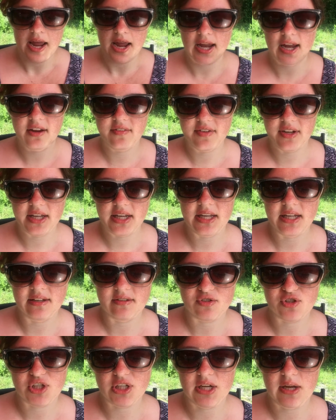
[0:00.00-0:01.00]
Even
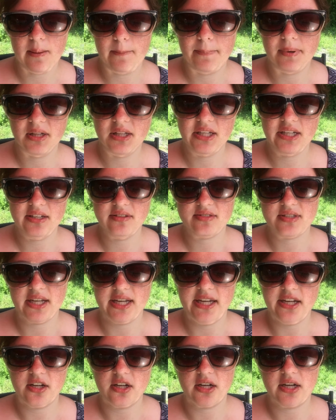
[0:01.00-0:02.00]
if she believes that
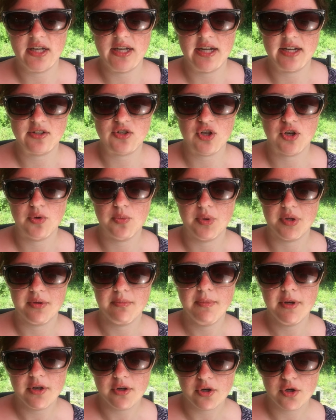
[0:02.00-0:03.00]
he could connect her with
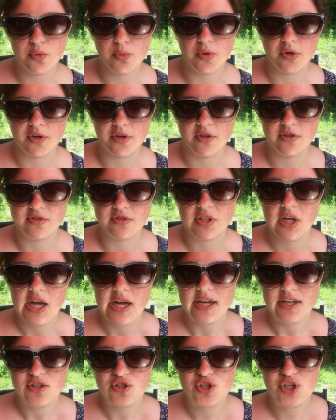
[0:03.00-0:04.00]
miracle workers,
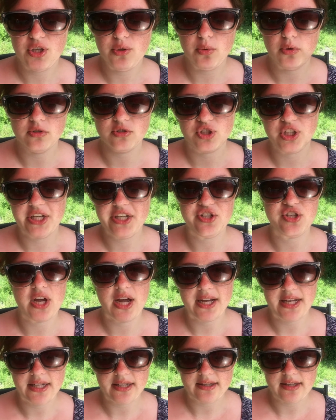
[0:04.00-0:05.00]
she won't change
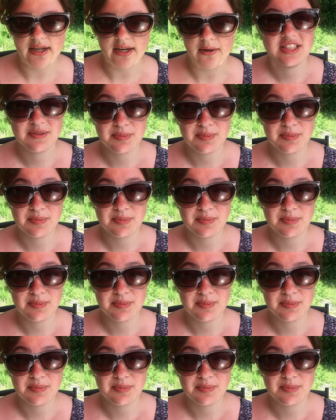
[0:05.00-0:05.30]
anything.